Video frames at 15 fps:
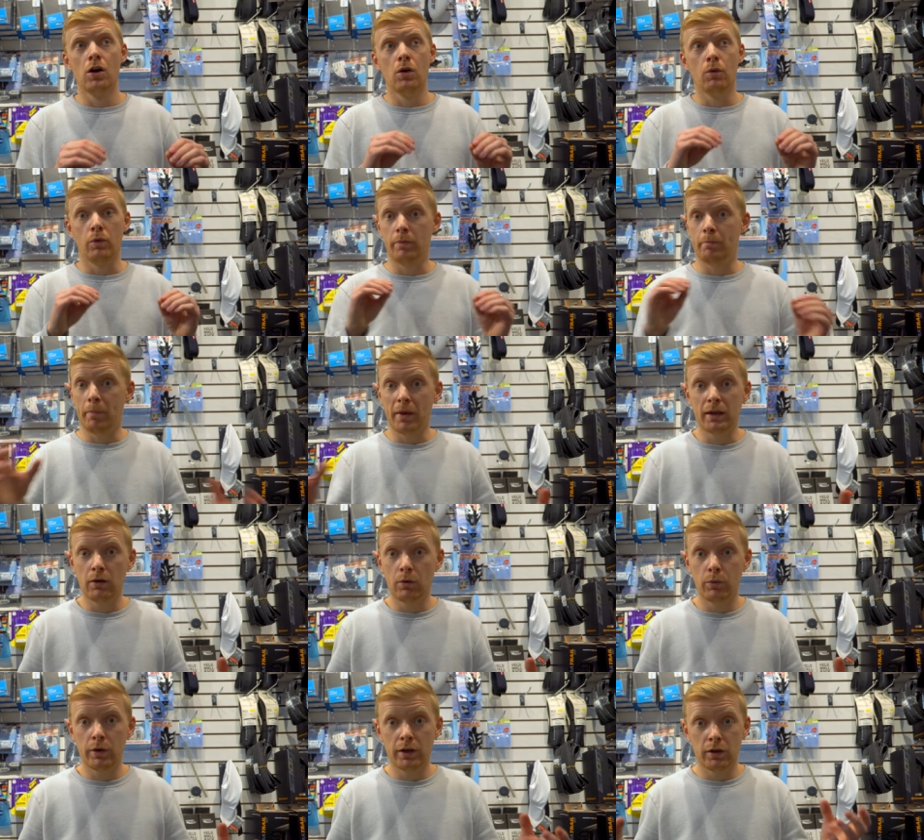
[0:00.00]
with bigger
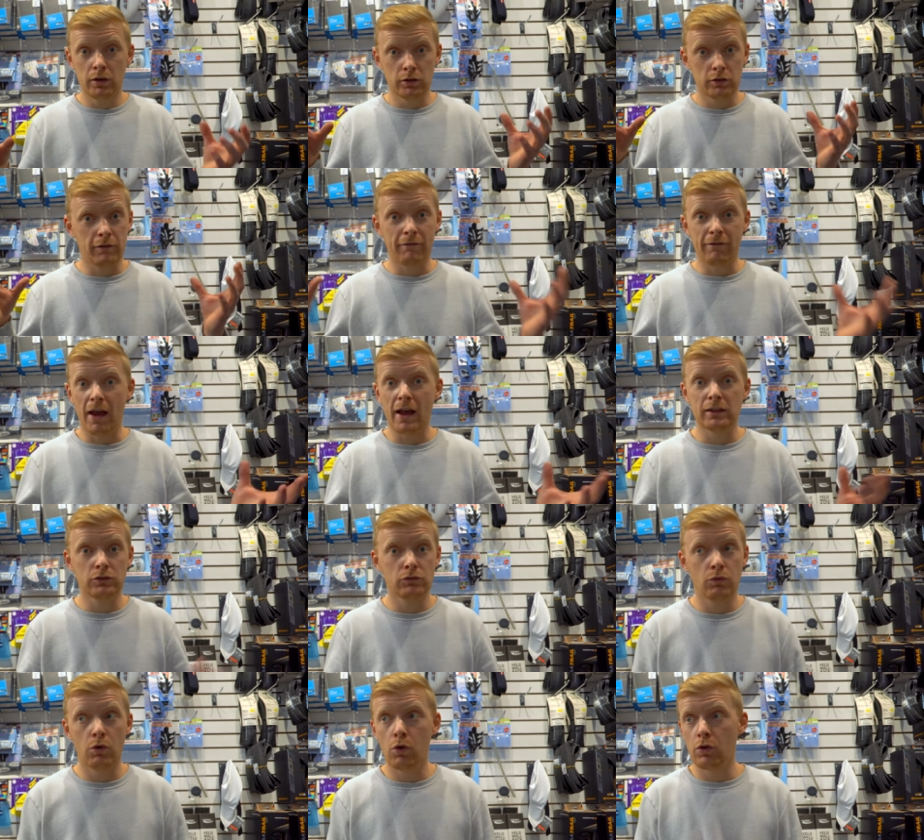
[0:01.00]
wheels, fast
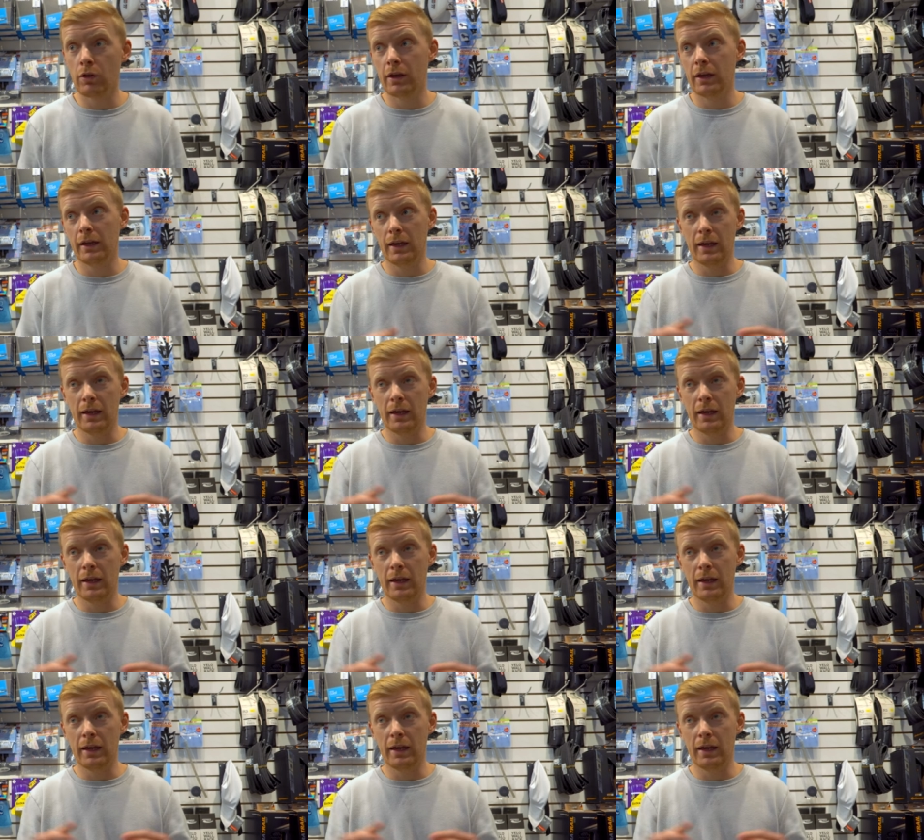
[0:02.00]
rolling.